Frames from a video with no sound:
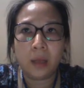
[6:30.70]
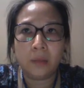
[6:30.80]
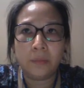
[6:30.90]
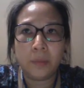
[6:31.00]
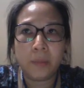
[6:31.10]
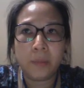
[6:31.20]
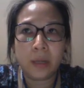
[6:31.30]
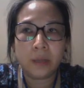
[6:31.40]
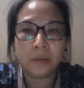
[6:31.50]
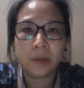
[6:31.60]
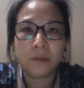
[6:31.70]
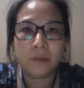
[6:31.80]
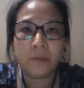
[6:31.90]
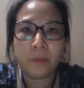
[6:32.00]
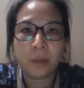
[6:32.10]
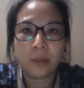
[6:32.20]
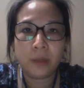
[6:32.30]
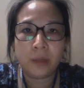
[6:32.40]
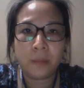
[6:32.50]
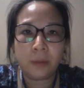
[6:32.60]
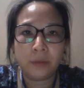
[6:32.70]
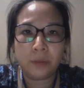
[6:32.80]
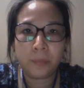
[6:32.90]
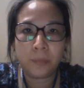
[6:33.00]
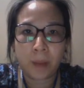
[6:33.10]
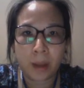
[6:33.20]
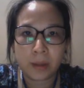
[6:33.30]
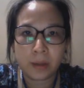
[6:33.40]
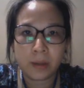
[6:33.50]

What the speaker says: will manage the information about the supplier,